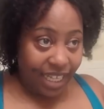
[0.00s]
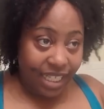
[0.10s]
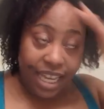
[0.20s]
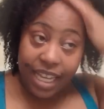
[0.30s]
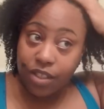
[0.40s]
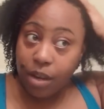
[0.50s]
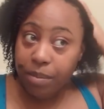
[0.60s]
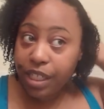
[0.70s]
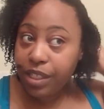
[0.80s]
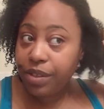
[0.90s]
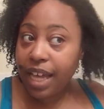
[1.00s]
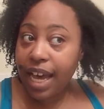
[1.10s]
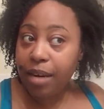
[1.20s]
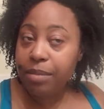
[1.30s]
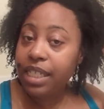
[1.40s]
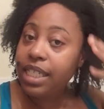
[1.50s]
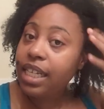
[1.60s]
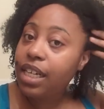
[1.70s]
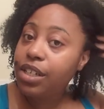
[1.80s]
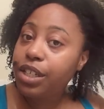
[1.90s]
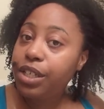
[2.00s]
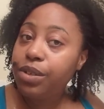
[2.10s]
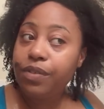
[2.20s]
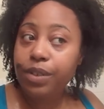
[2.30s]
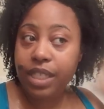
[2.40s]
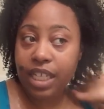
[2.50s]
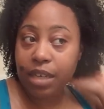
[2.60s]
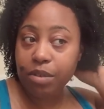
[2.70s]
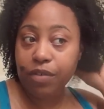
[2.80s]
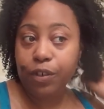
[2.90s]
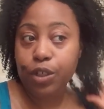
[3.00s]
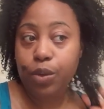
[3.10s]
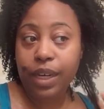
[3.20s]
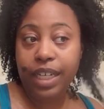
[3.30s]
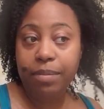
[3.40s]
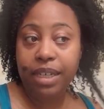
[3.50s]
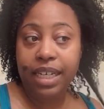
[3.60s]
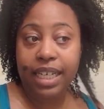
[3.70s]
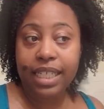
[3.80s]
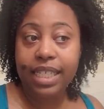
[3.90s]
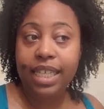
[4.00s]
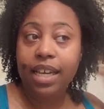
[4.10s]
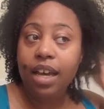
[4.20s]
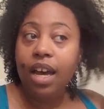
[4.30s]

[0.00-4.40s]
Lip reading: is it. So I'm going to do that. I'm going to sit under the beautiful steamer for 20 minutes.